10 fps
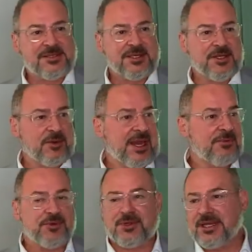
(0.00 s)
You were
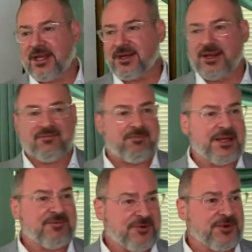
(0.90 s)
able to get enough
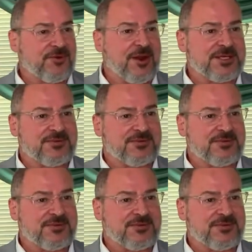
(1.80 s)
money for drugs